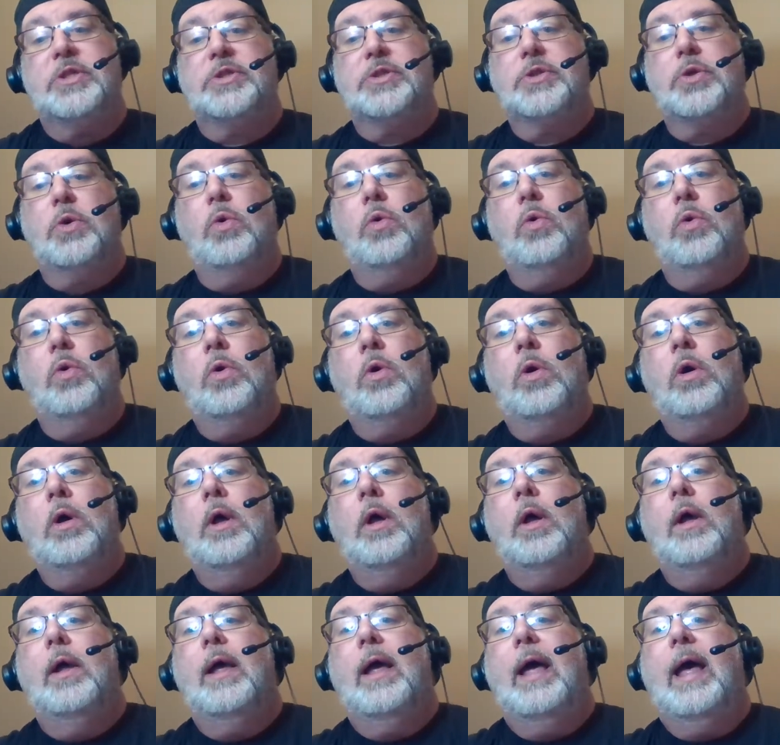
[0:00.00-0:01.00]
which is
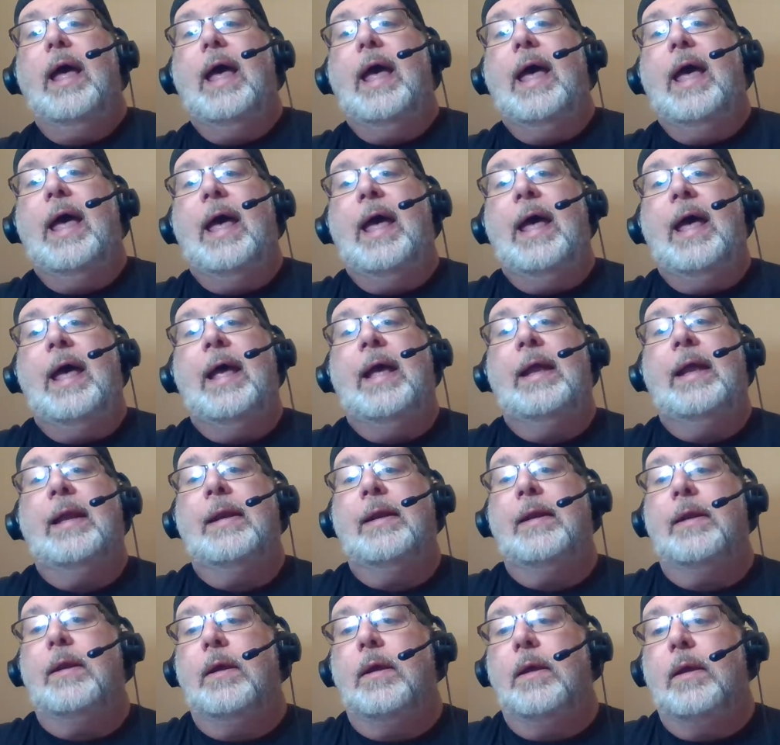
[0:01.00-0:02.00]
cool.
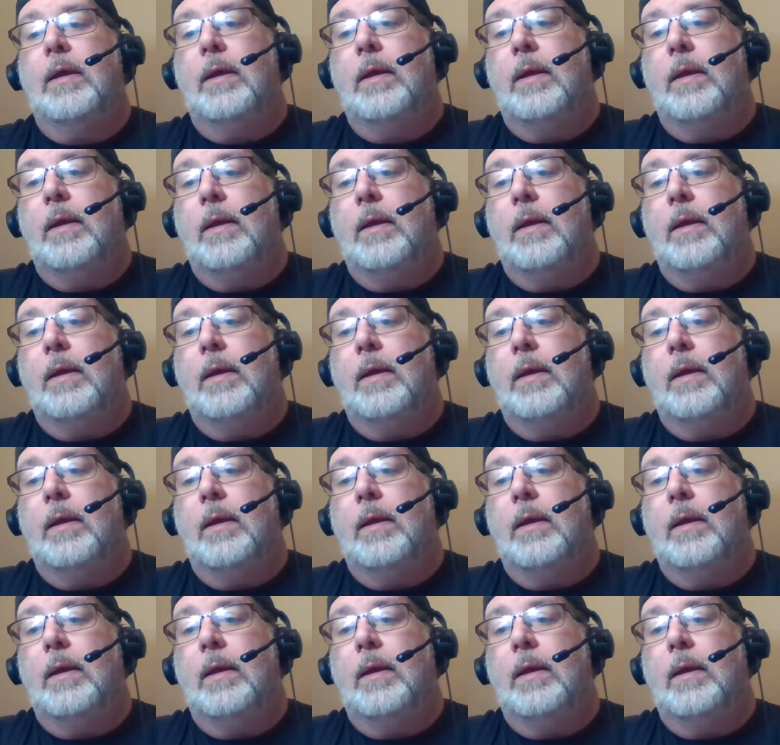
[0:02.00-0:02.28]
And